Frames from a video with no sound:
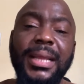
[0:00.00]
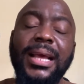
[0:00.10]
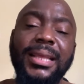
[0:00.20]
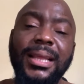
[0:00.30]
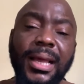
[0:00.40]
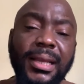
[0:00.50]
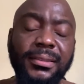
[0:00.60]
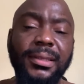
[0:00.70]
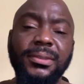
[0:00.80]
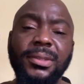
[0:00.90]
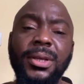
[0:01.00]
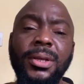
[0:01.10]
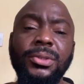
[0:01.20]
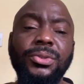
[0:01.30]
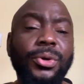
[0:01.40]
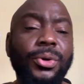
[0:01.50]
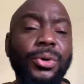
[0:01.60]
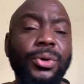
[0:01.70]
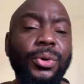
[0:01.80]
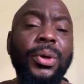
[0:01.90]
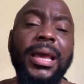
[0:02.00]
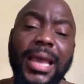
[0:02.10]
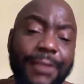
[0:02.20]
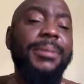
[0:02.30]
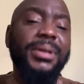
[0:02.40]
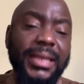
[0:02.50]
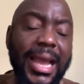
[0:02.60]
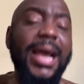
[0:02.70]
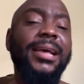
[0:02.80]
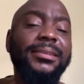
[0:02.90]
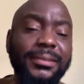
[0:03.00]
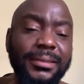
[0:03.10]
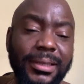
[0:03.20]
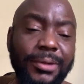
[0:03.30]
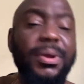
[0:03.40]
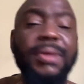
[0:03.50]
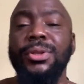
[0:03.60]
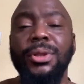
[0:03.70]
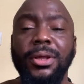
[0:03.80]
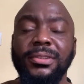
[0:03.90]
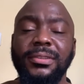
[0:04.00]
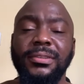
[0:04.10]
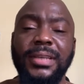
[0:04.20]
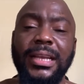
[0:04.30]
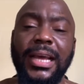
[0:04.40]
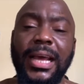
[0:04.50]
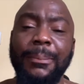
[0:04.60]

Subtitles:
How many can they license? So everybody has revenue losses.